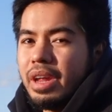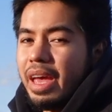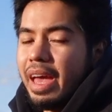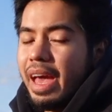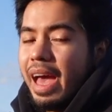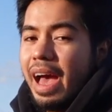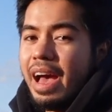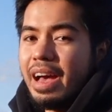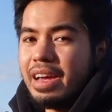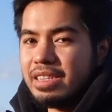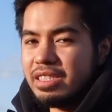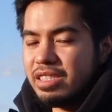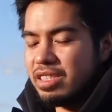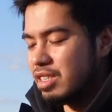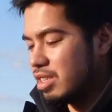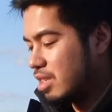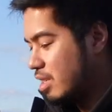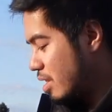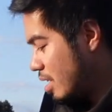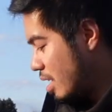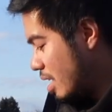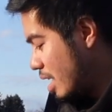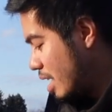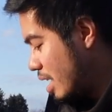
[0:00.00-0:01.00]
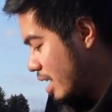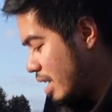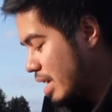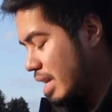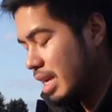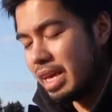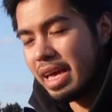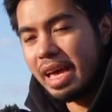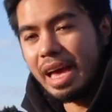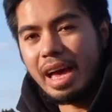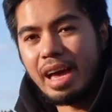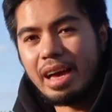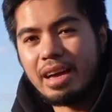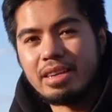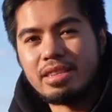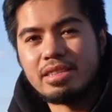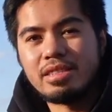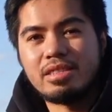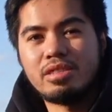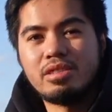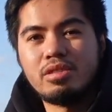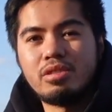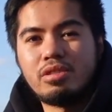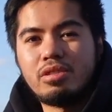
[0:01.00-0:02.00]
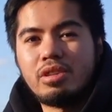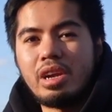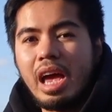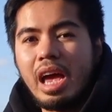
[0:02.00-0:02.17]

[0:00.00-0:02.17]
Hatch, it has your